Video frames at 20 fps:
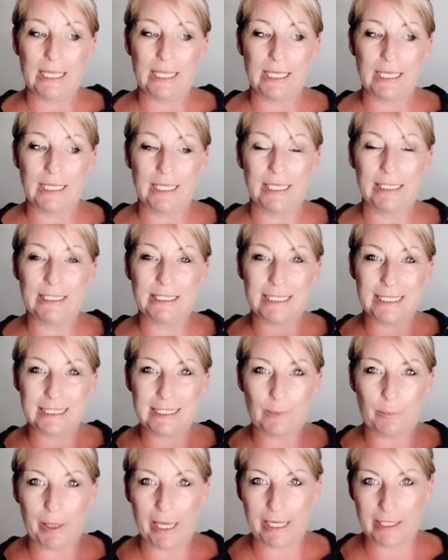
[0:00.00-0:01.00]
it
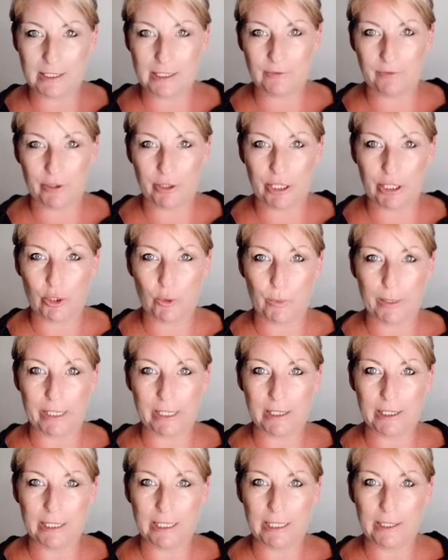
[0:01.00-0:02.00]
dissipates very
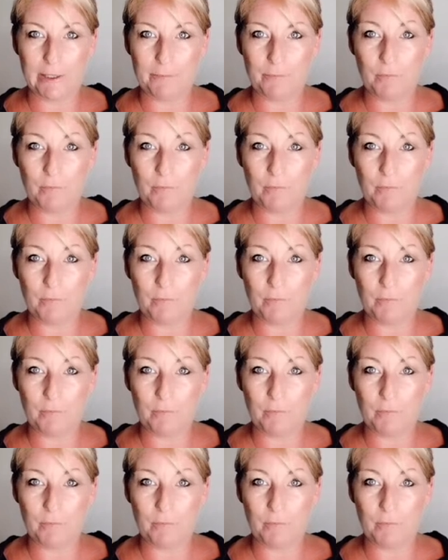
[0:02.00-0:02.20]
quickly.